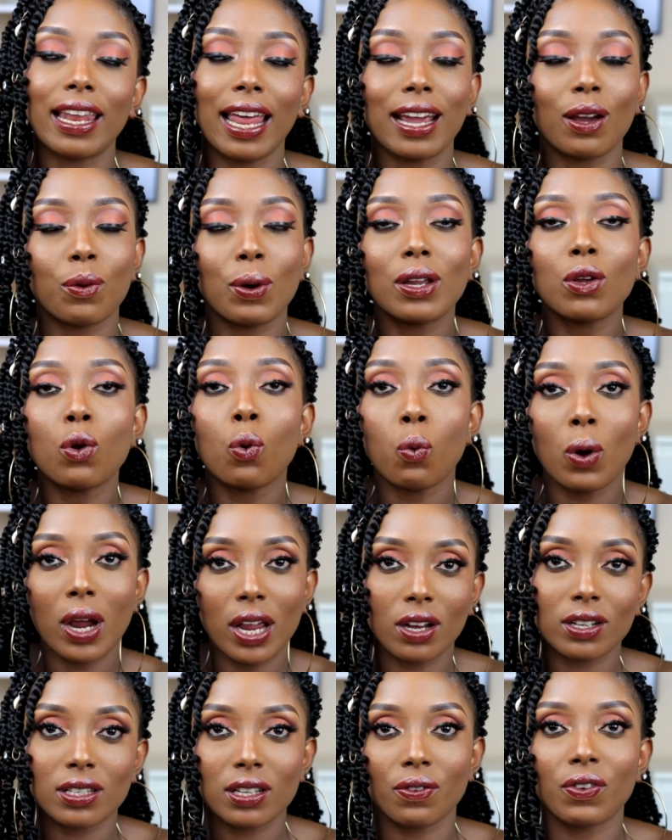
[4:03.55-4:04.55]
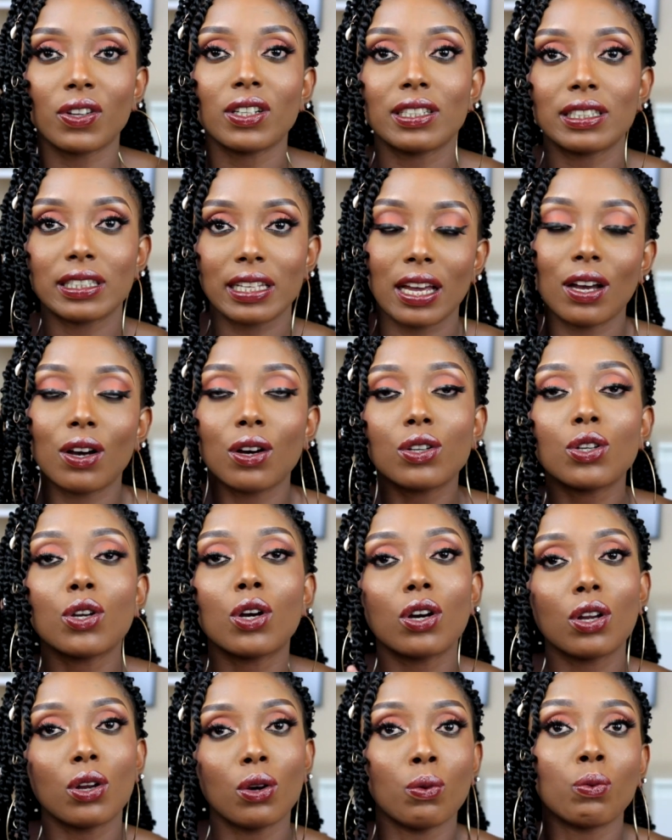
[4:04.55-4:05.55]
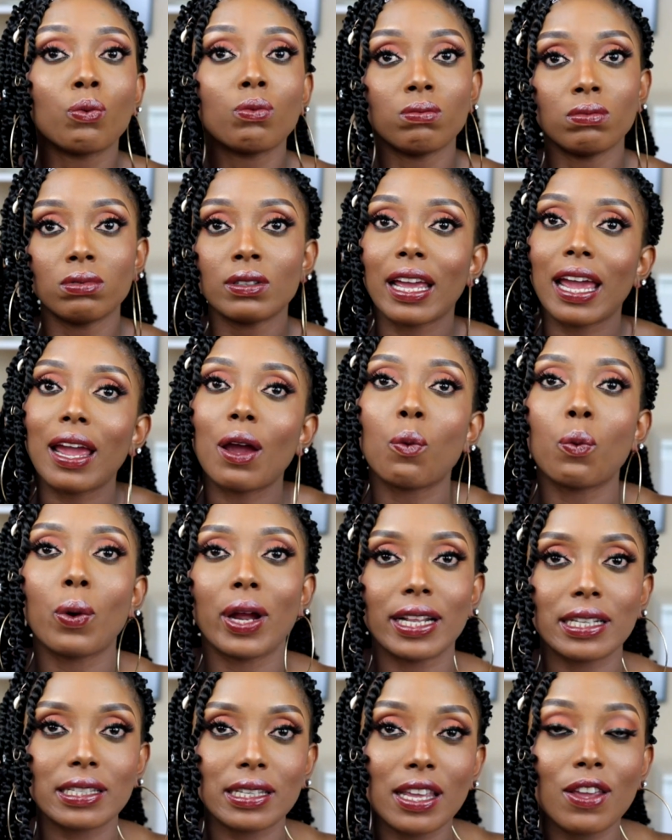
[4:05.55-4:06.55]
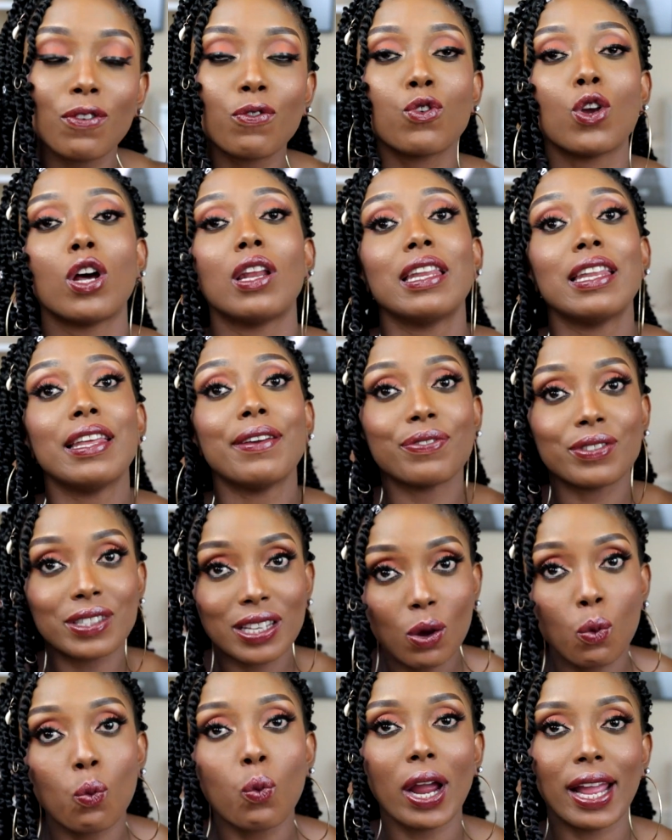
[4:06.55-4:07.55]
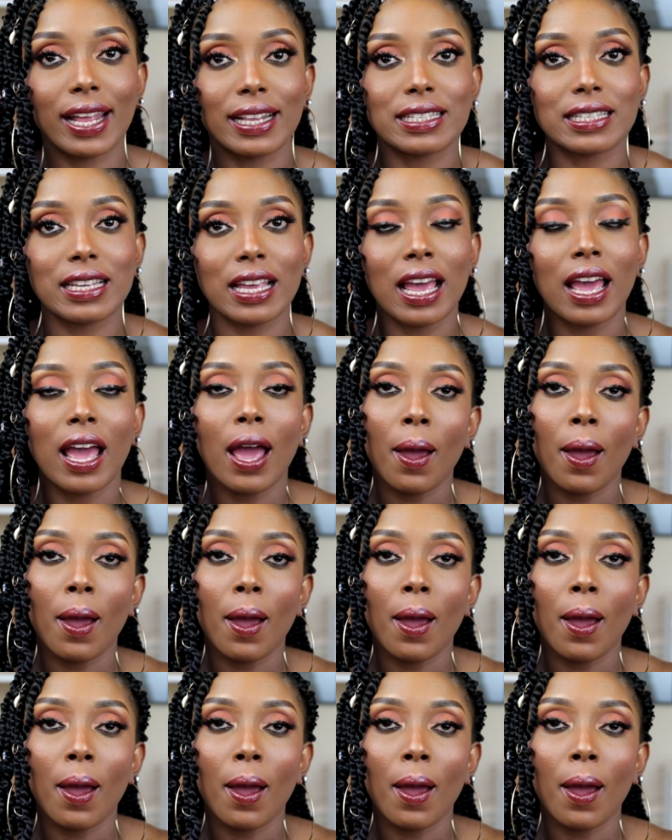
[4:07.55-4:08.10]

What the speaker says: Like when you weigh yourself on the scale, you're going to gain weight if you're lifting weight.